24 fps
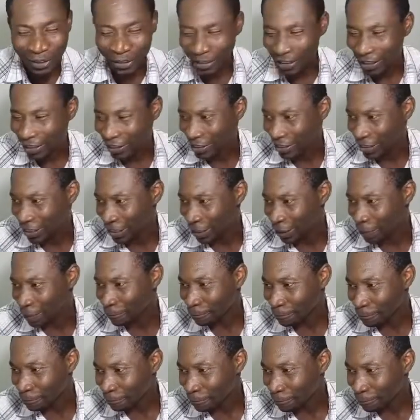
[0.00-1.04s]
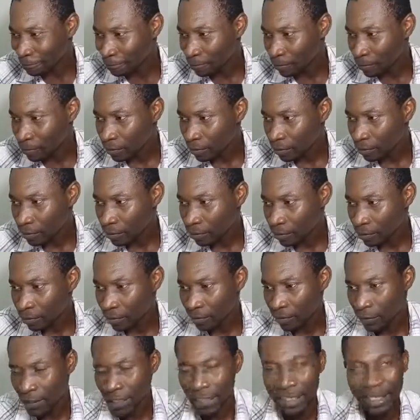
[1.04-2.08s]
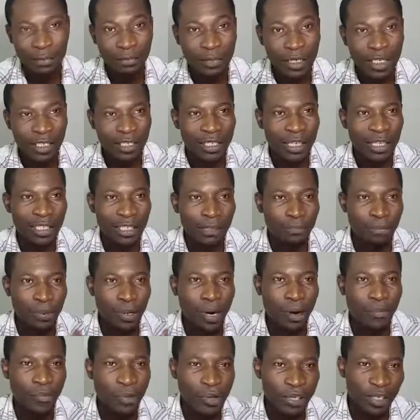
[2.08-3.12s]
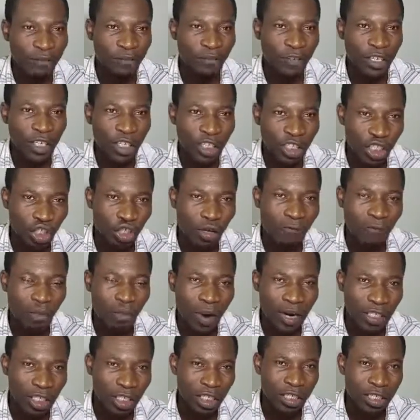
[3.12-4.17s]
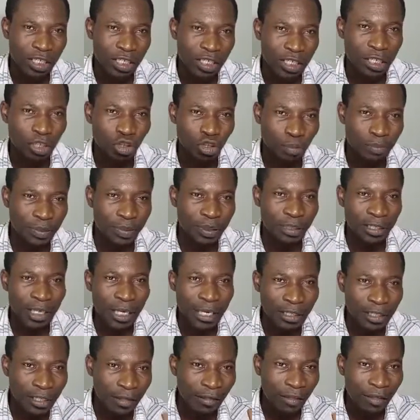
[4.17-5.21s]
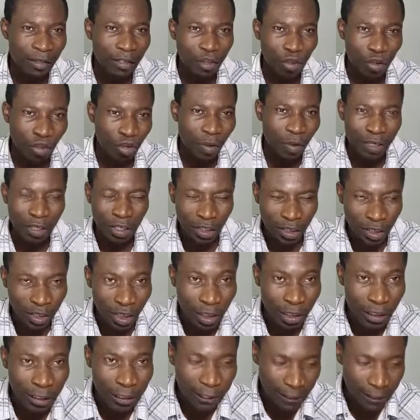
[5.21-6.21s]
Okay. It means that the primary definition of what it takes to build anything, you don't understand it.